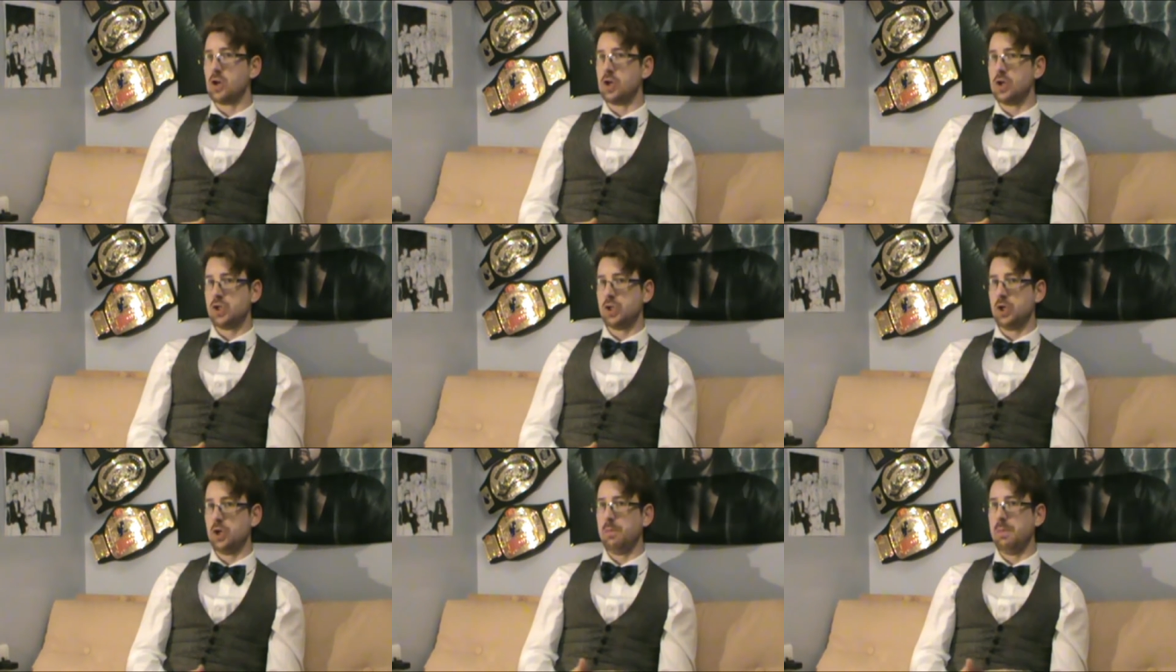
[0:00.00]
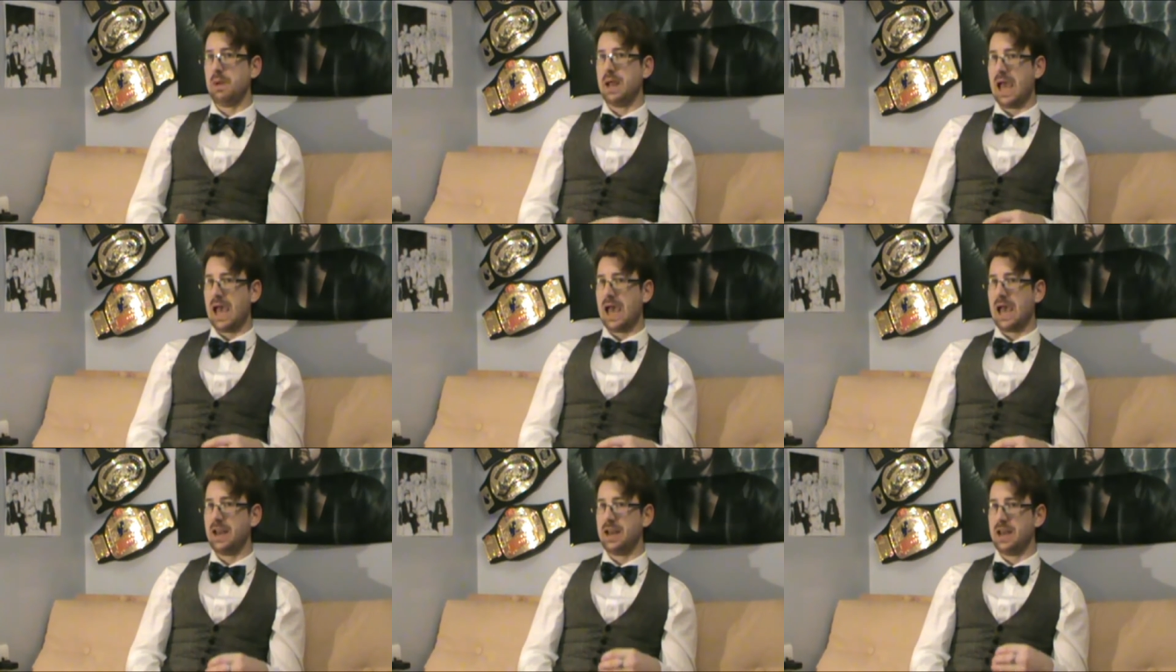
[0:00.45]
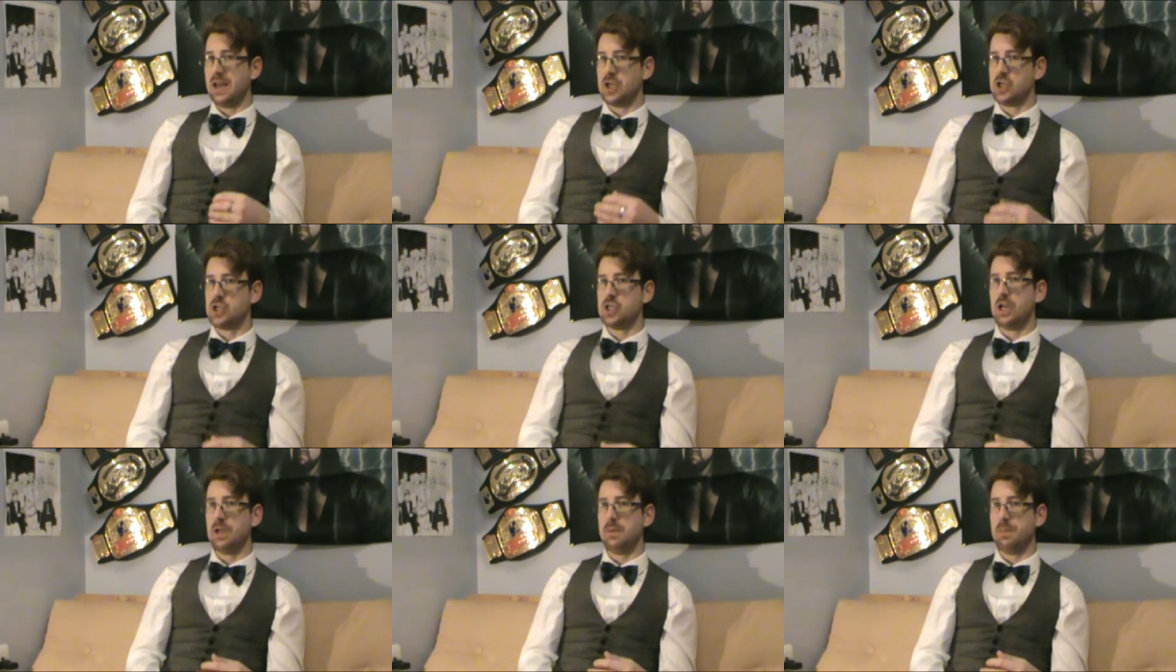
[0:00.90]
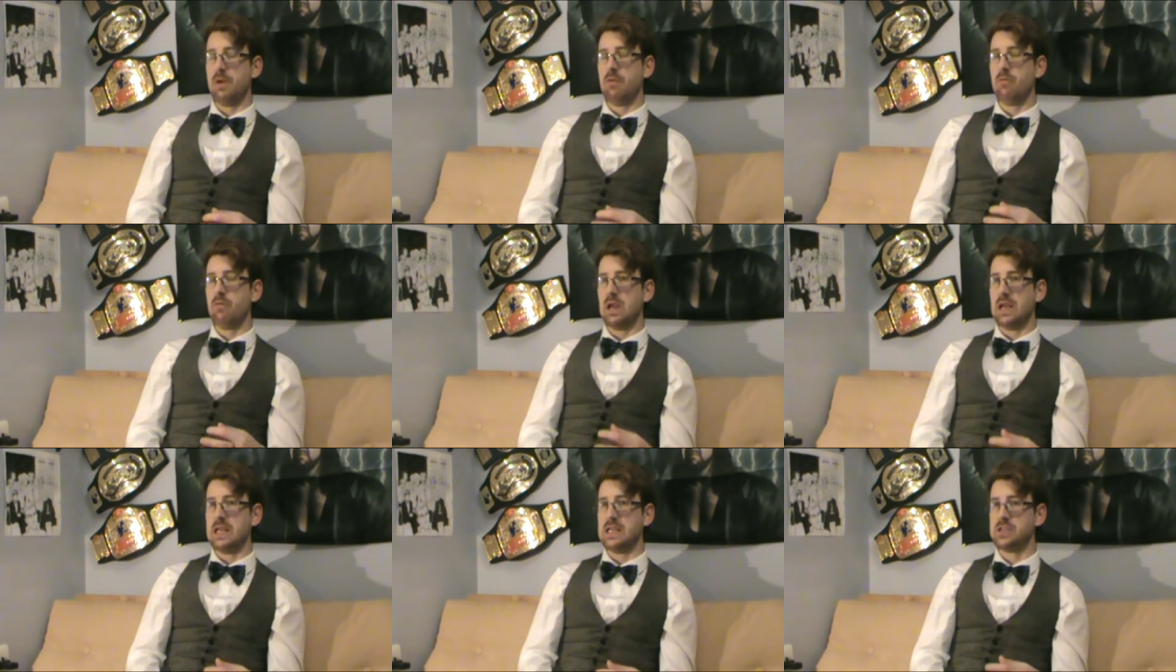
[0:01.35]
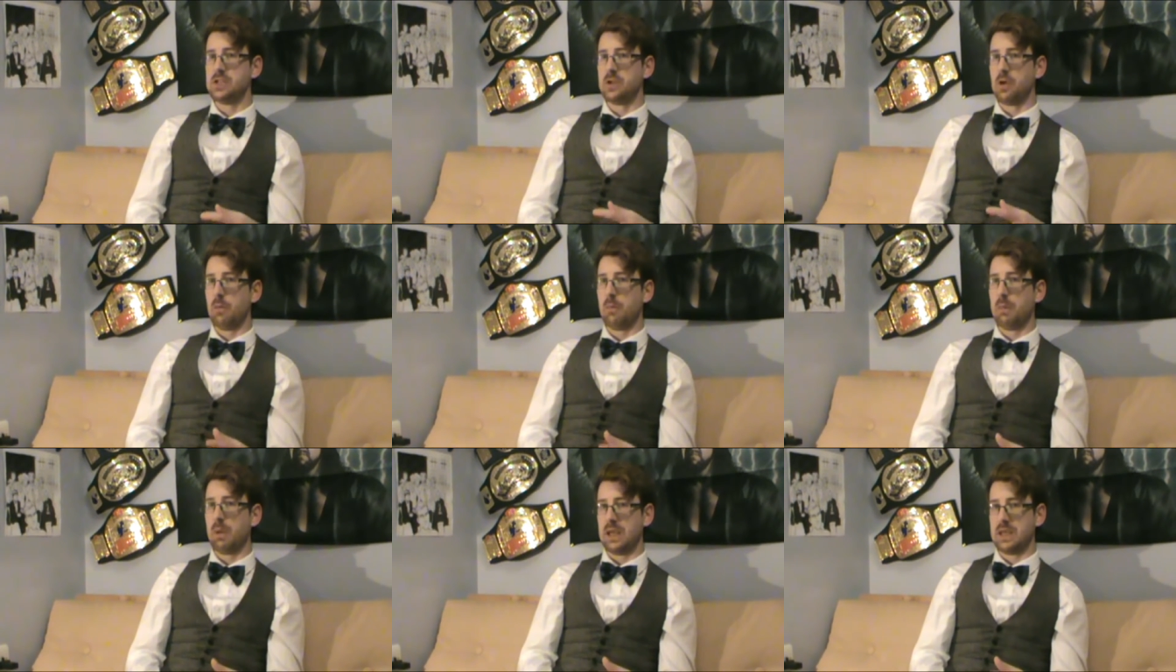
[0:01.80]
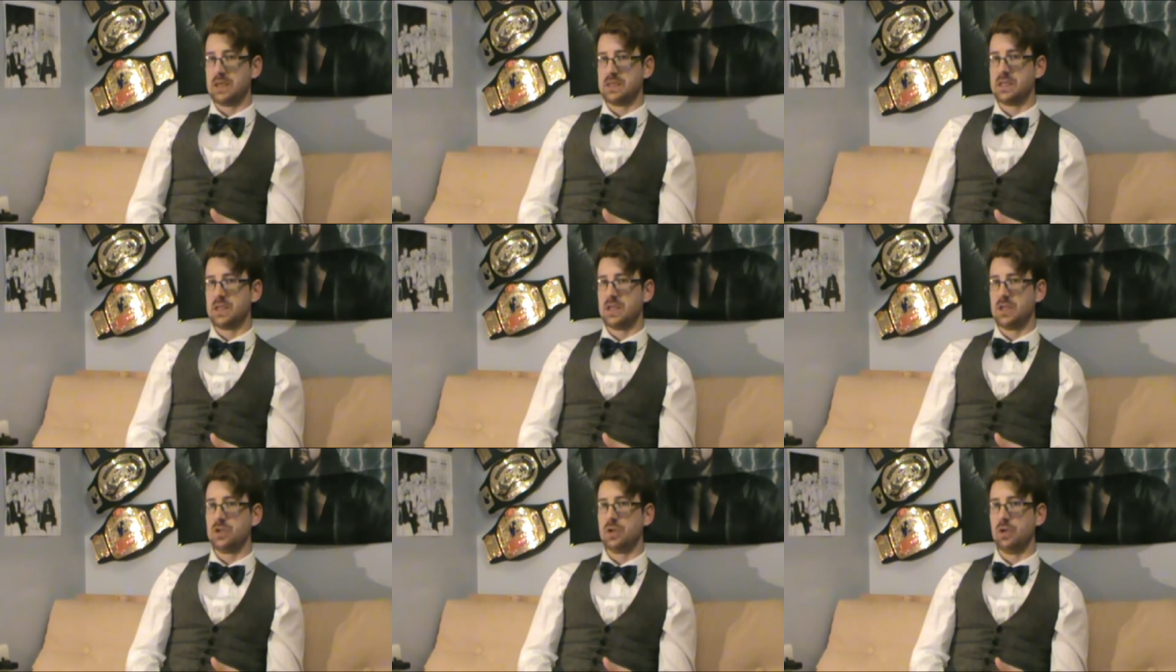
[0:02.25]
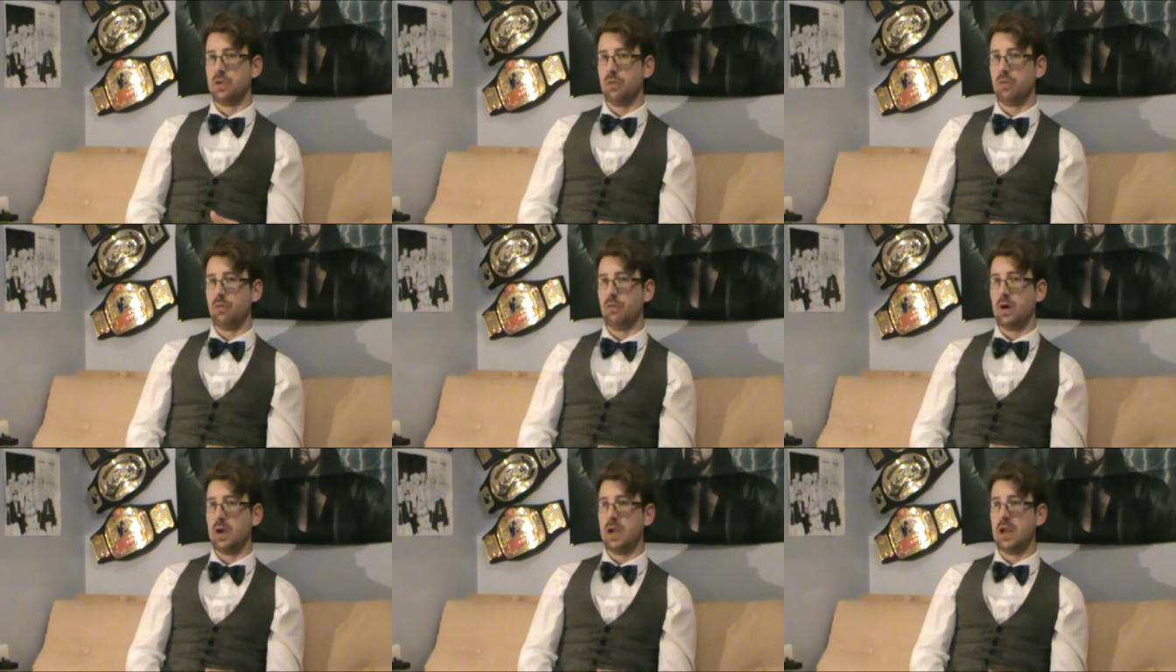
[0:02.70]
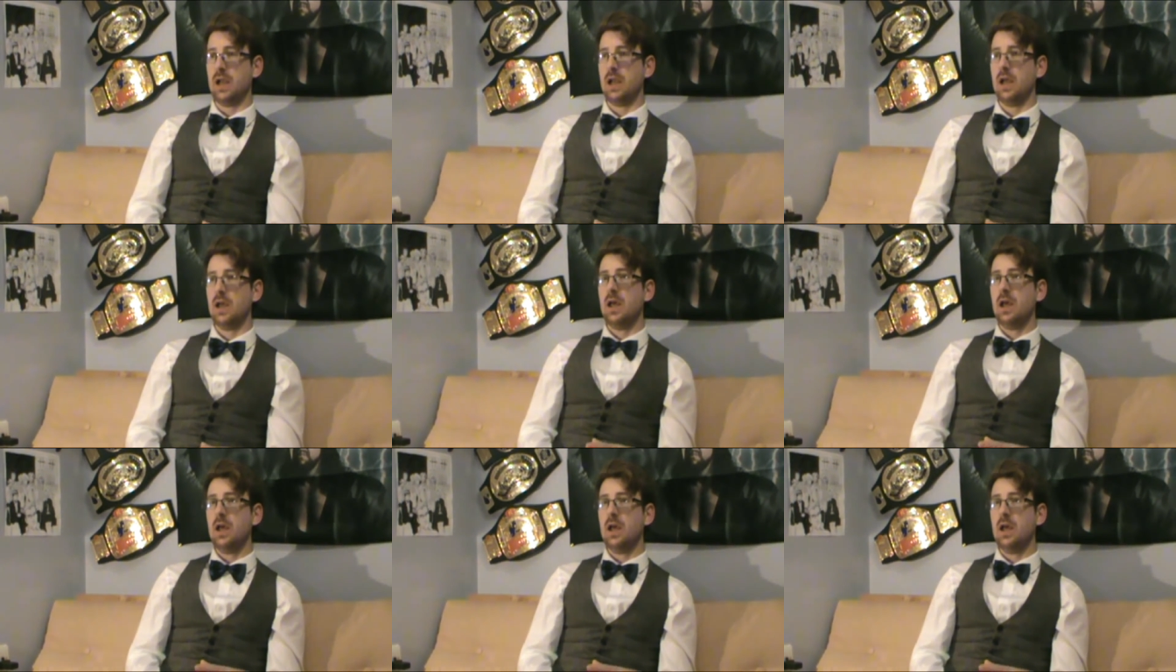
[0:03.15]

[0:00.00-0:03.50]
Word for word: I assumed it had initially been released on PlayStation 3